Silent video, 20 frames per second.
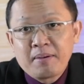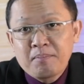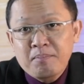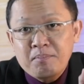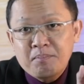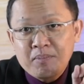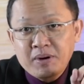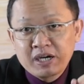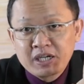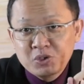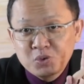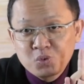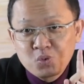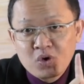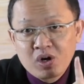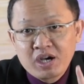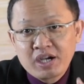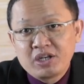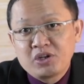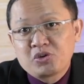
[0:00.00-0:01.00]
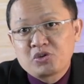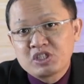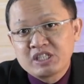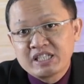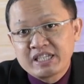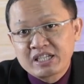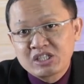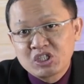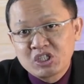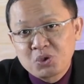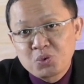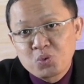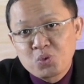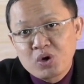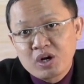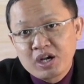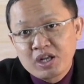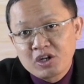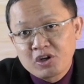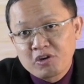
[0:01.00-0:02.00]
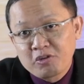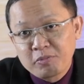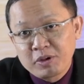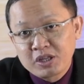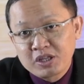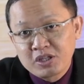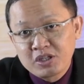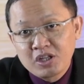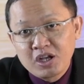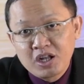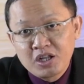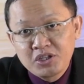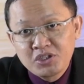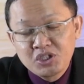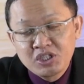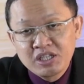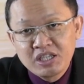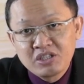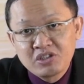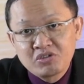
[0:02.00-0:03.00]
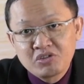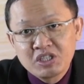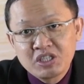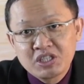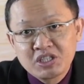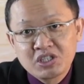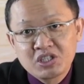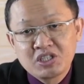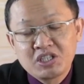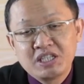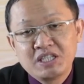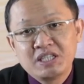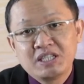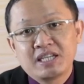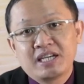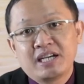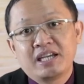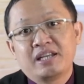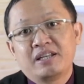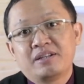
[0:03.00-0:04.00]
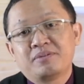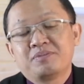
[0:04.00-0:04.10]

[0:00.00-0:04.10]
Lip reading: Part 1 or section 1 of methodology is research design.